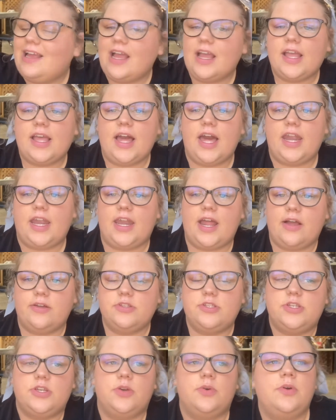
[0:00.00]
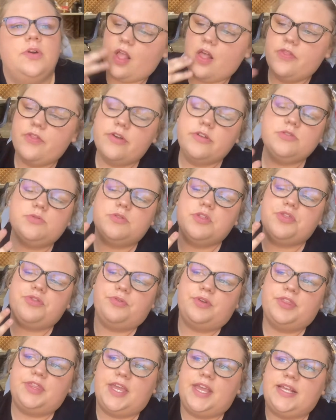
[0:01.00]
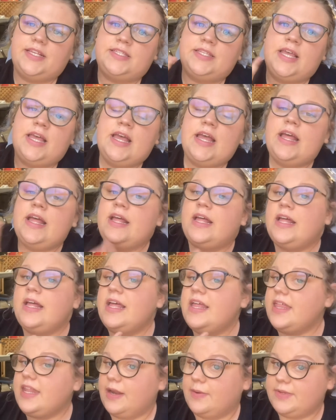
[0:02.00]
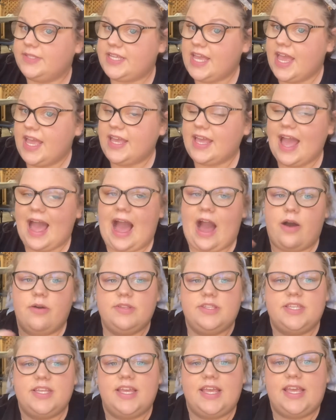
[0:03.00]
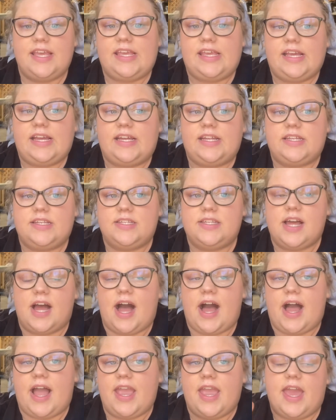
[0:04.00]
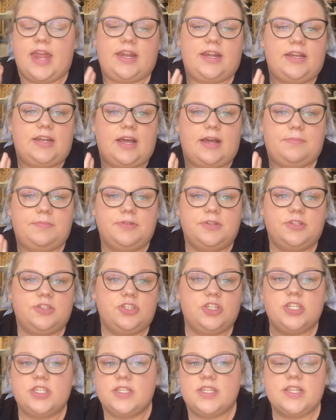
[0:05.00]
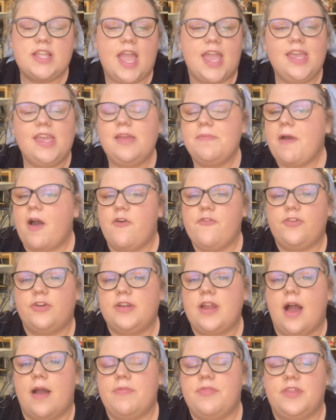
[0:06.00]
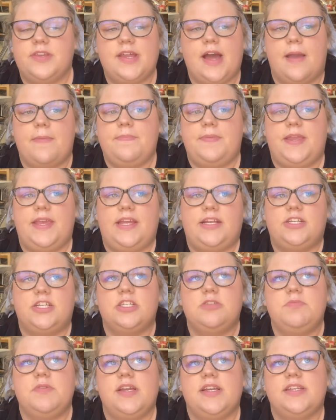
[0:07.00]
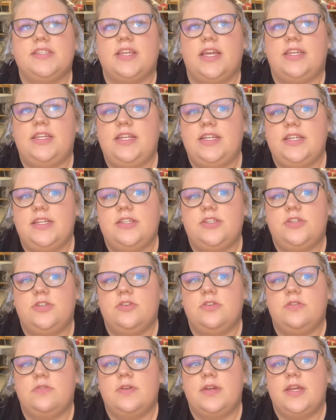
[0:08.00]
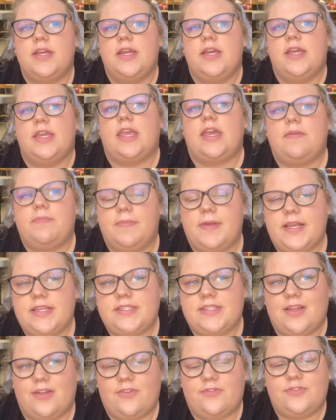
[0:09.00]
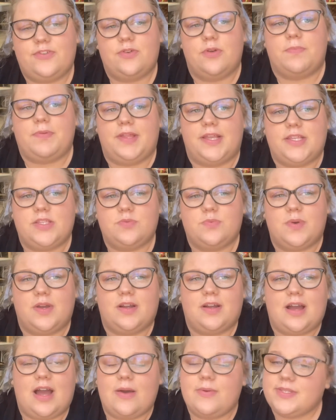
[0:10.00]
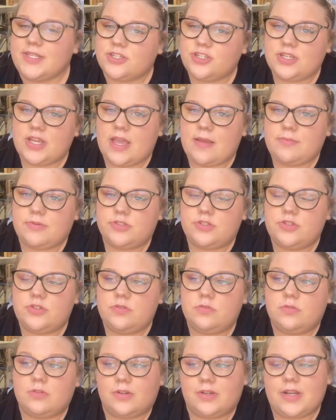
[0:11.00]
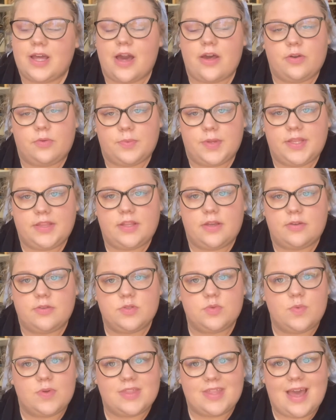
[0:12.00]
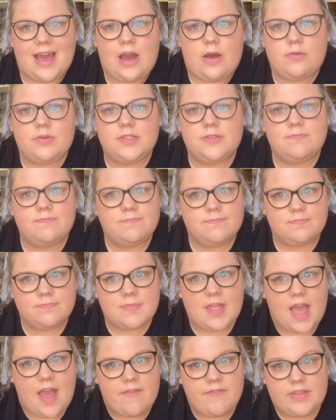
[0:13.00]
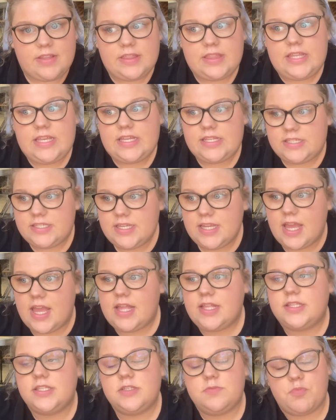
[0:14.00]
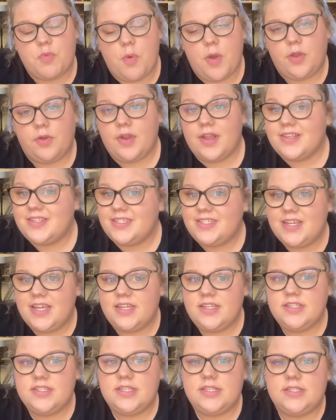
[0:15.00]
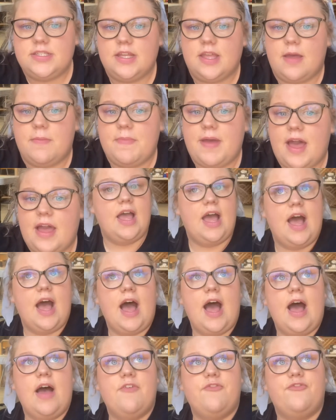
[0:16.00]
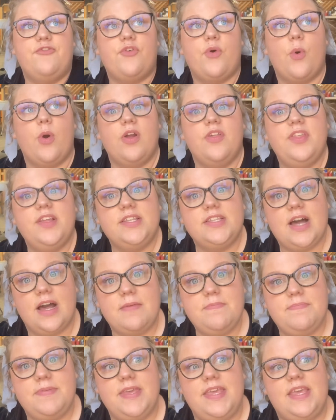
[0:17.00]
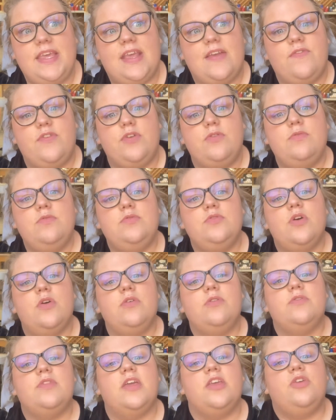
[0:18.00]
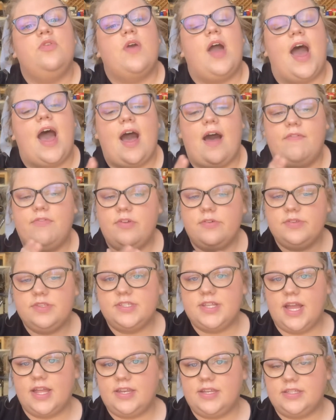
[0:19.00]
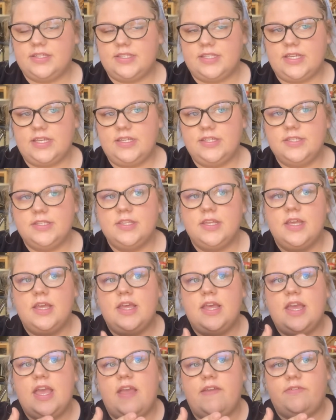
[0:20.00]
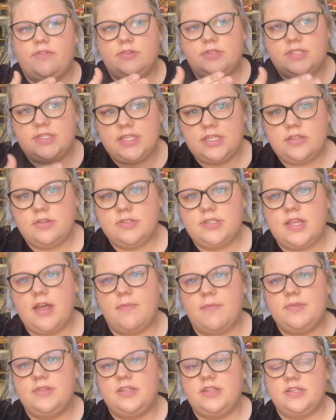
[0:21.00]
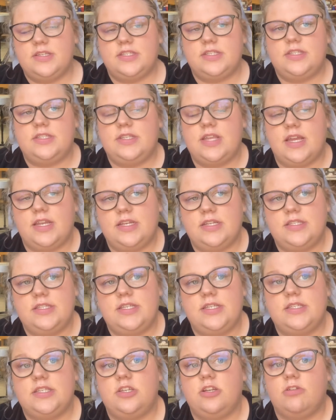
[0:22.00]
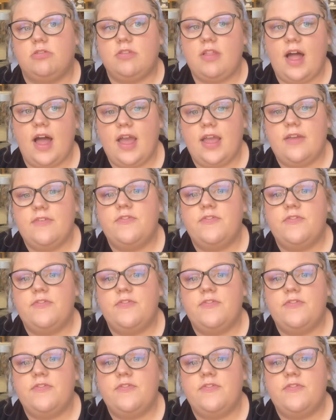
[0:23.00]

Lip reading: cut it out too. Those were the three things that I would take out, and I ended up just taking them out for the time being, just because I needed to get myself to a place where I was actually able to learn how to read those without having the intense boy crazy tendencies to come back. For the time being, if you know that you have those tendencies, if you see those tendencies in your life,